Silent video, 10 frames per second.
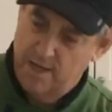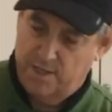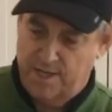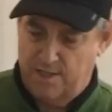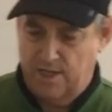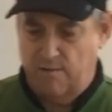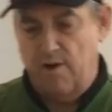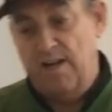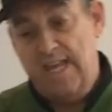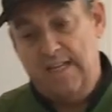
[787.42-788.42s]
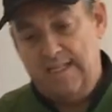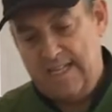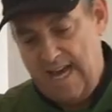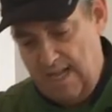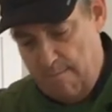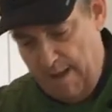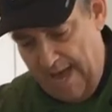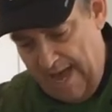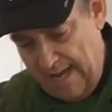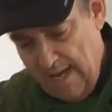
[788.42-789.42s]
it's touching really the inside of the
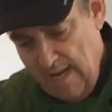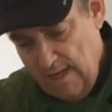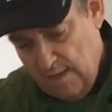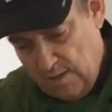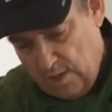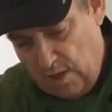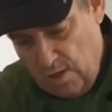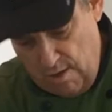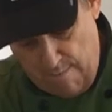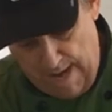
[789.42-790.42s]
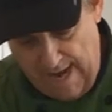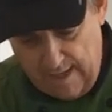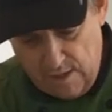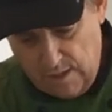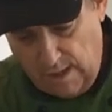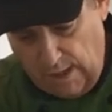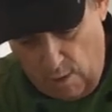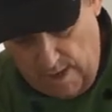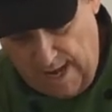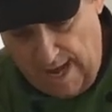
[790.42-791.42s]
bag. I secure the bag and just
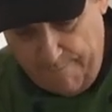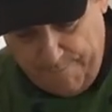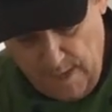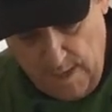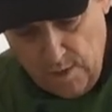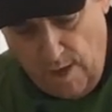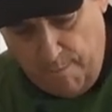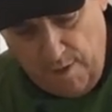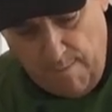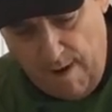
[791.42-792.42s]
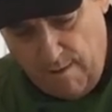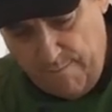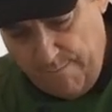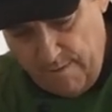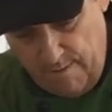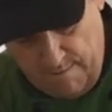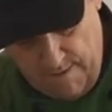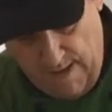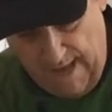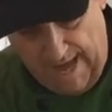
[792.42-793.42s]
load it up. So I'll put about
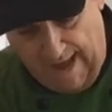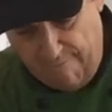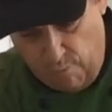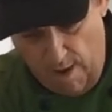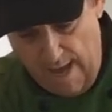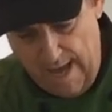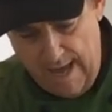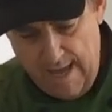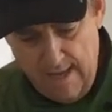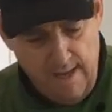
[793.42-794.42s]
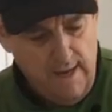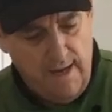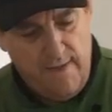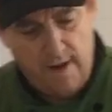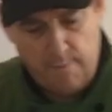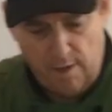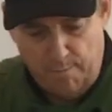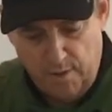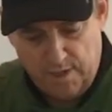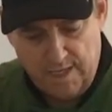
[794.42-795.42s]
halfway and then I'm gonna
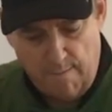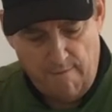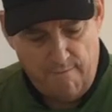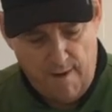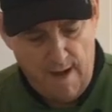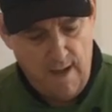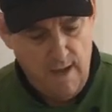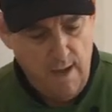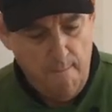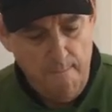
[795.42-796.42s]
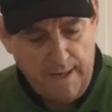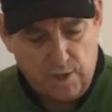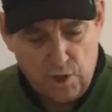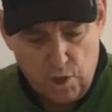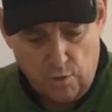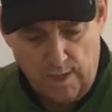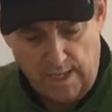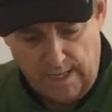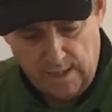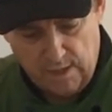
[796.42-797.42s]
put some of my mixture in
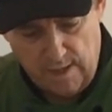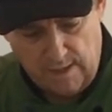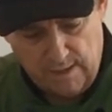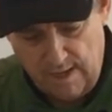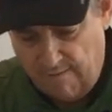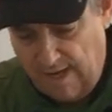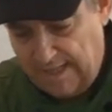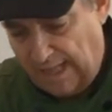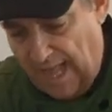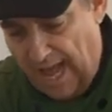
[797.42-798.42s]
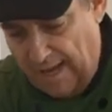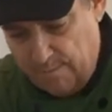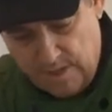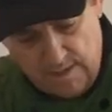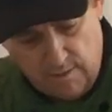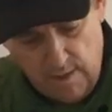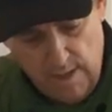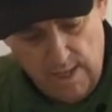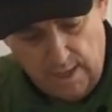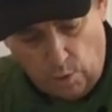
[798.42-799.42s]
here. So you can see I've got the lime still
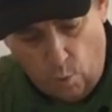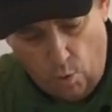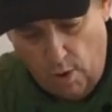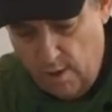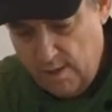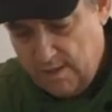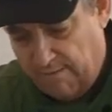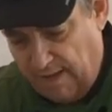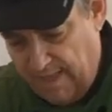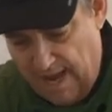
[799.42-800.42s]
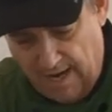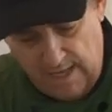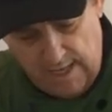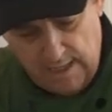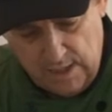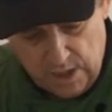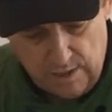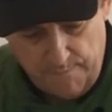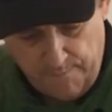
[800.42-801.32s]
in quarters, I've got the onions.